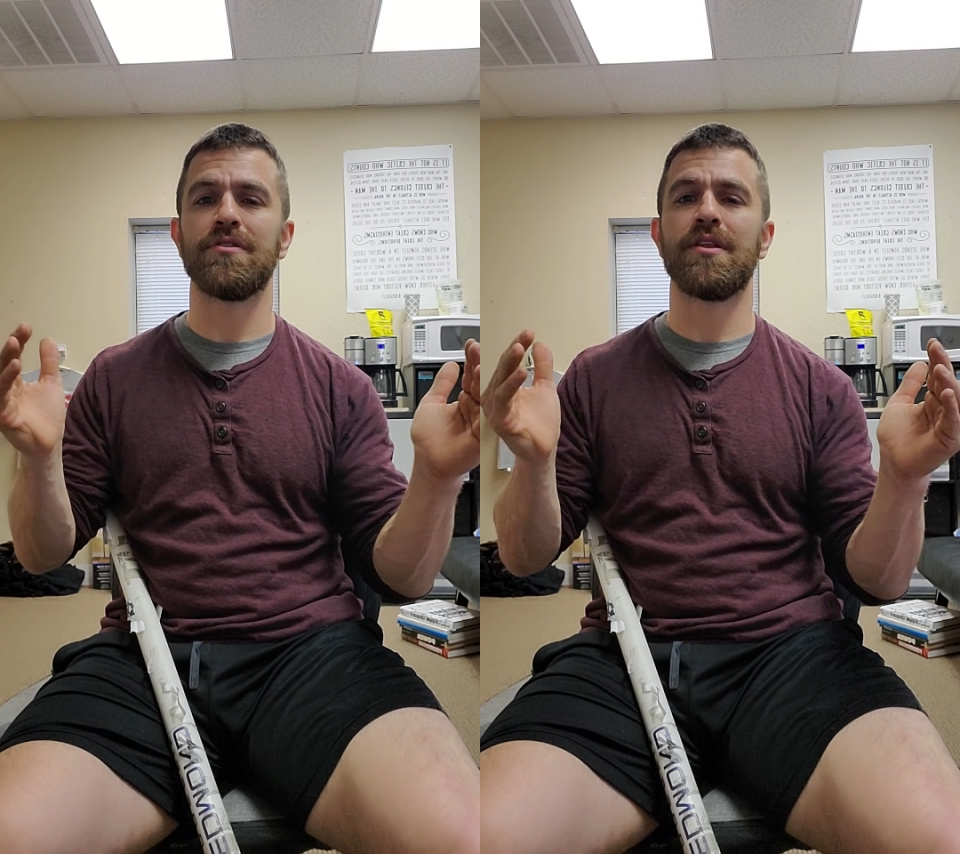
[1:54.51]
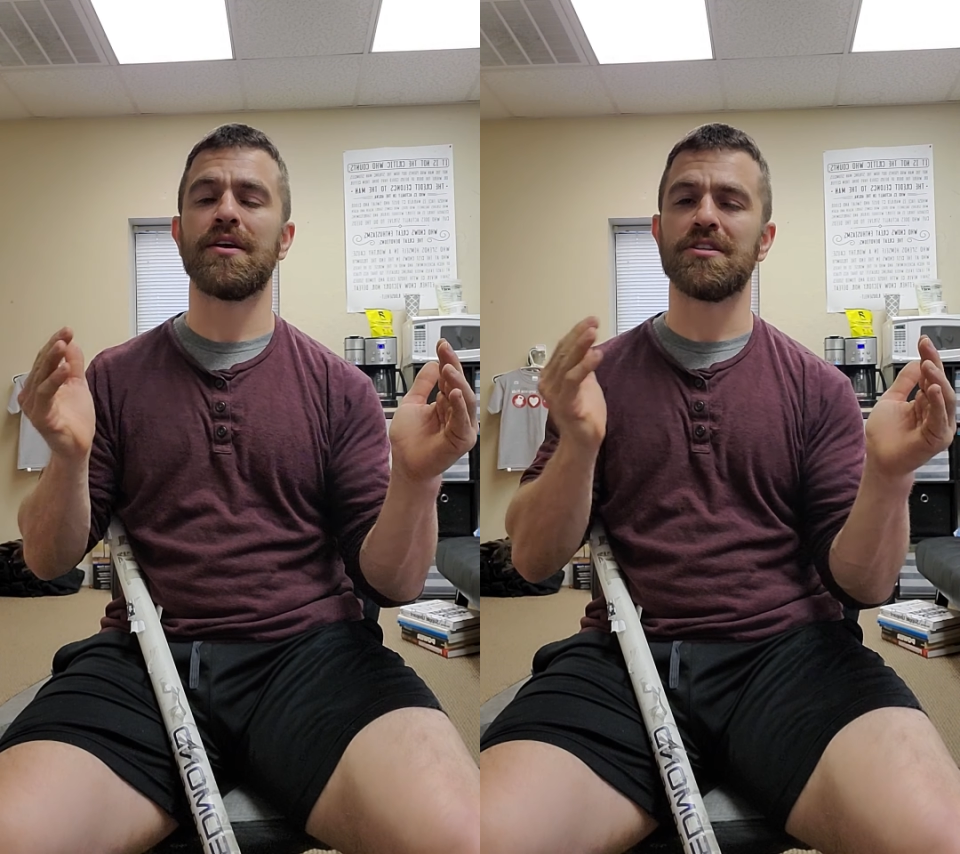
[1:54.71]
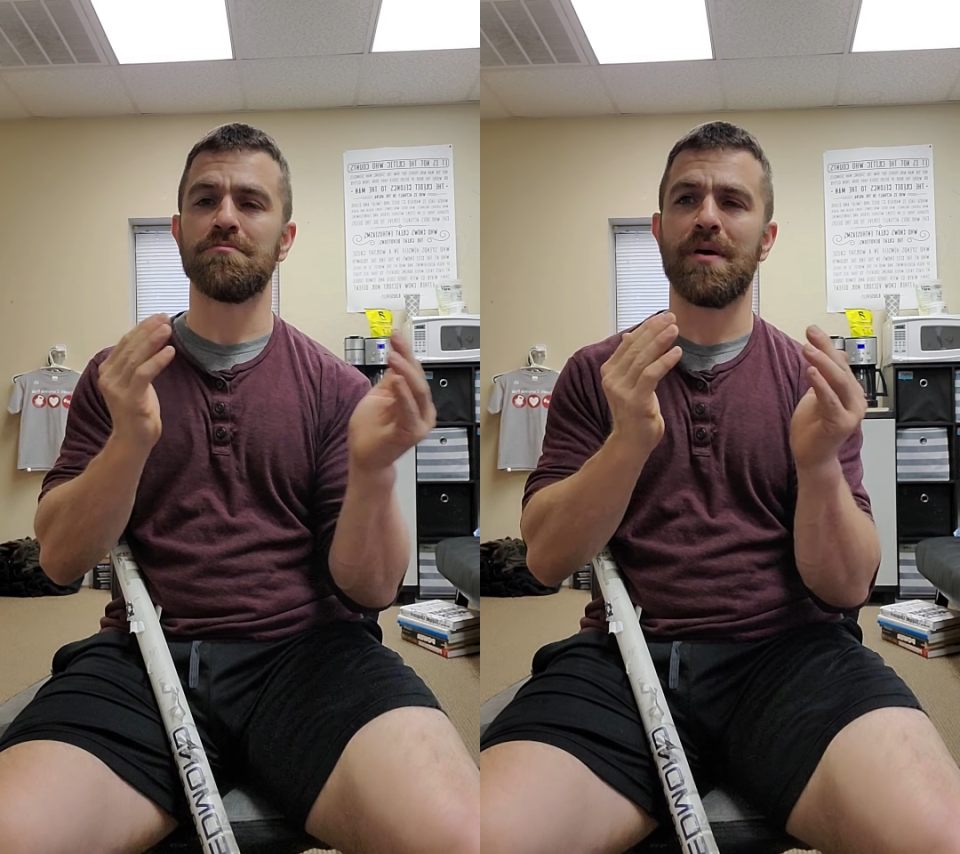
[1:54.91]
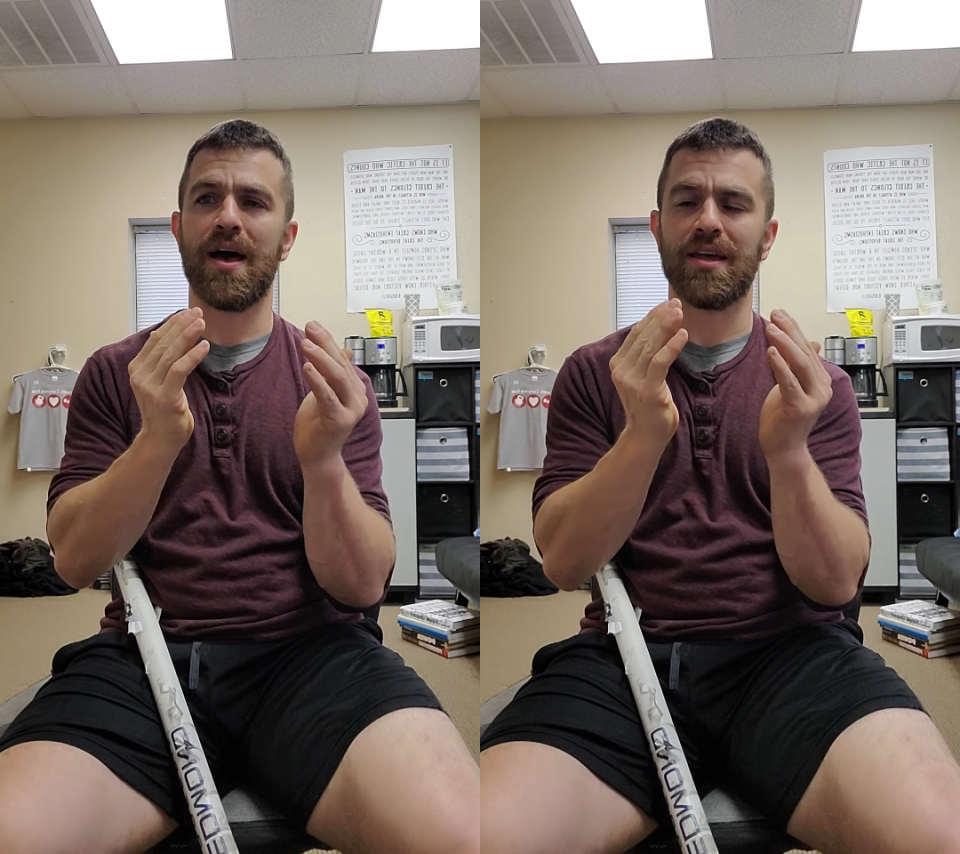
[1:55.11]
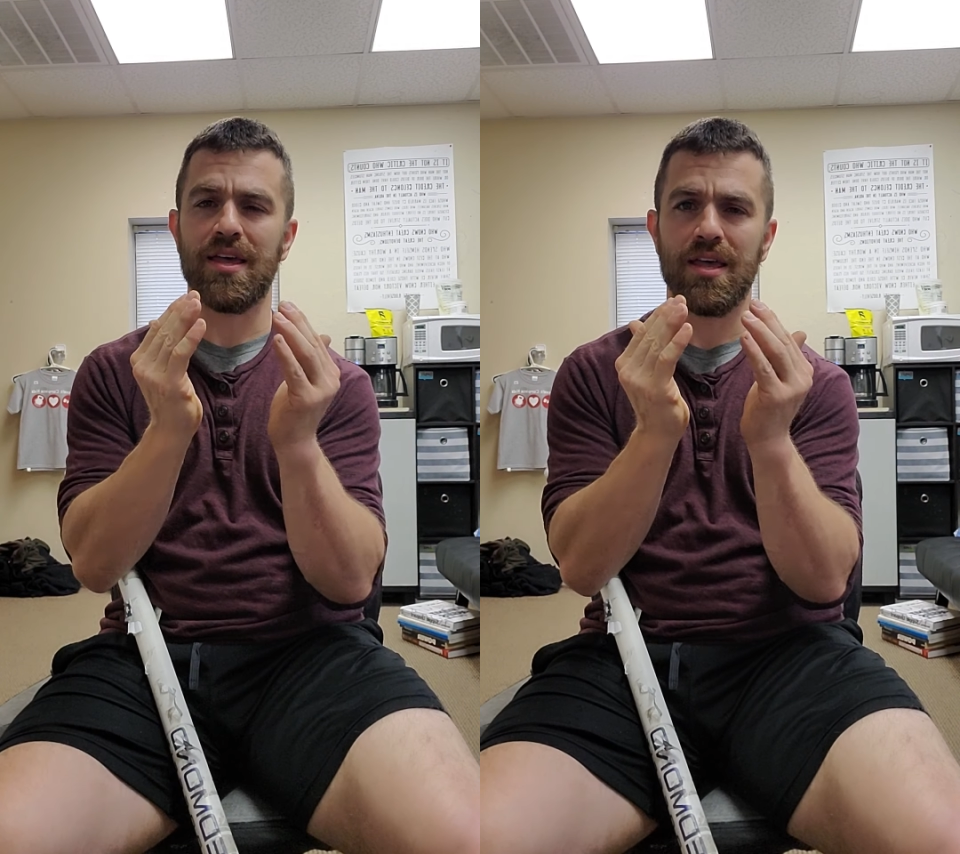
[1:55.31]
and legs
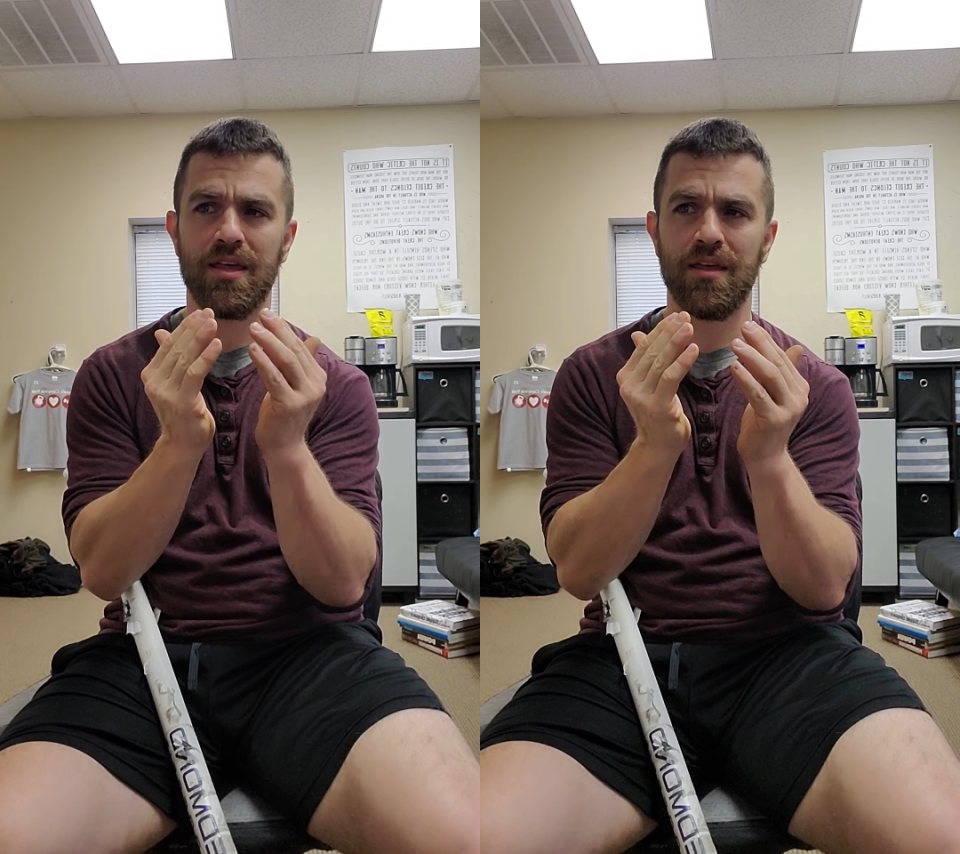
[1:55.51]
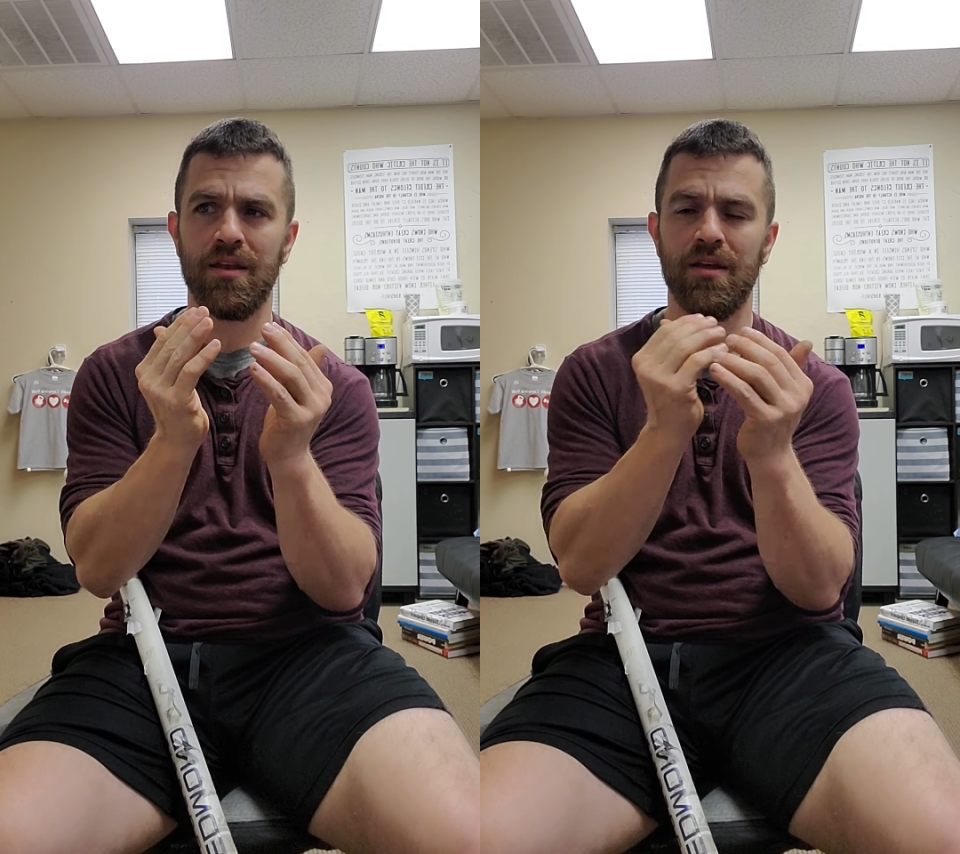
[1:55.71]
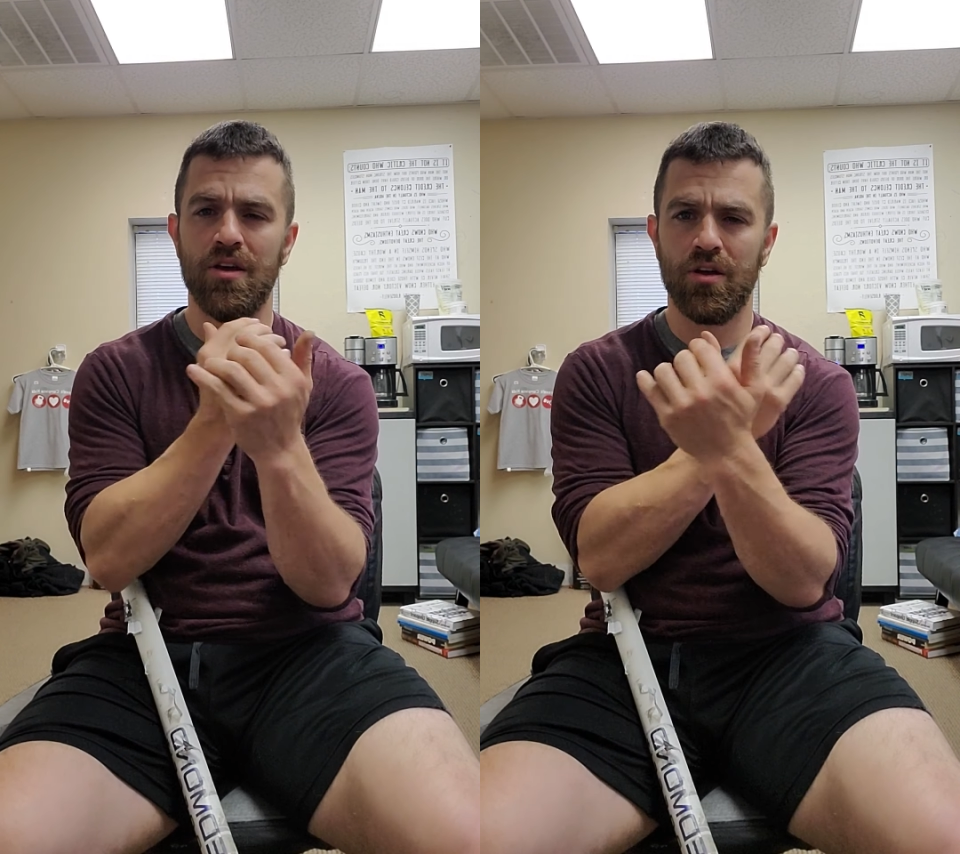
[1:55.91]
back in